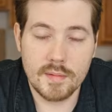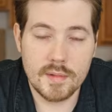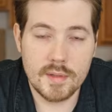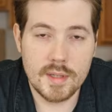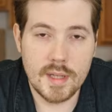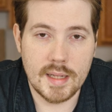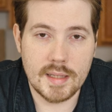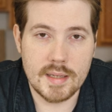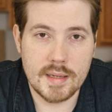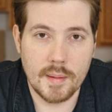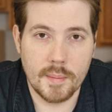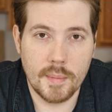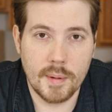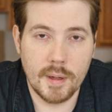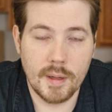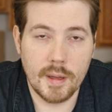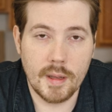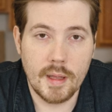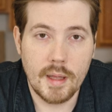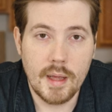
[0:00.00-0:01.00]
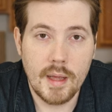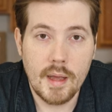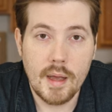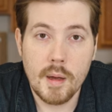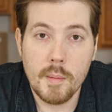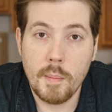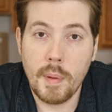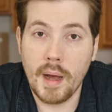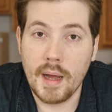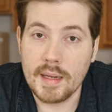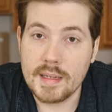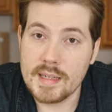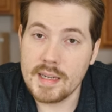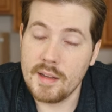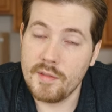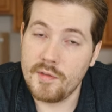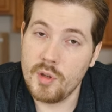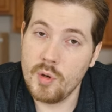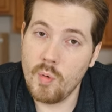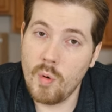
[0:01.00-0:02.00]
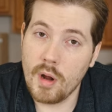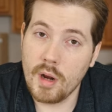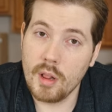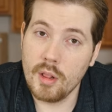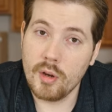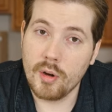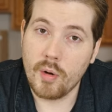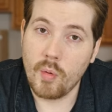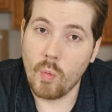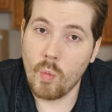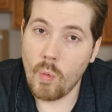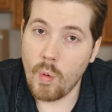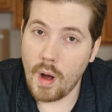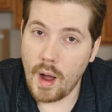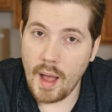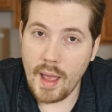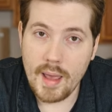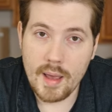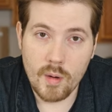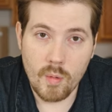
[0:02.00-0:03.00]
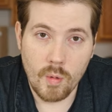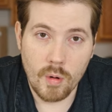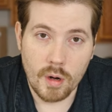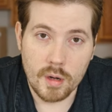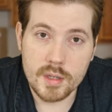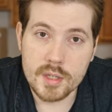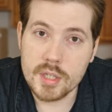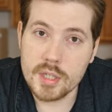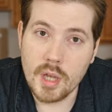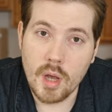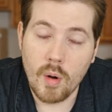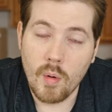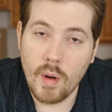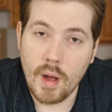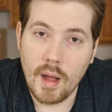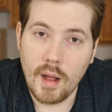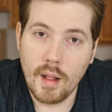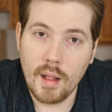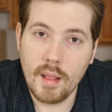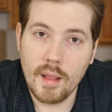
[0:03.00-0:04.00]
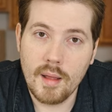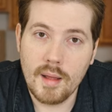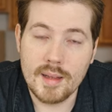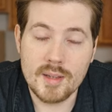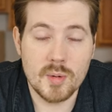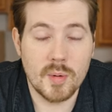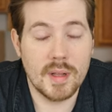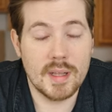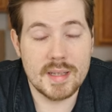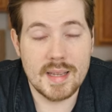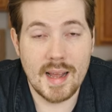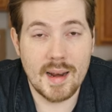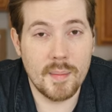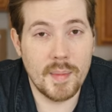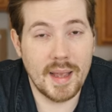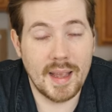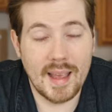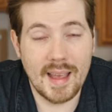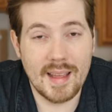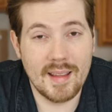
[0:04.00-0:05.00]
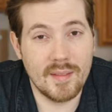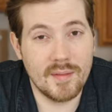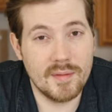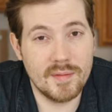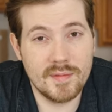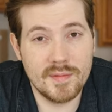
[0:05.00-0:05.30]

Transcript: It's that simple. But if you want to learn why it works so well, as well as how to make a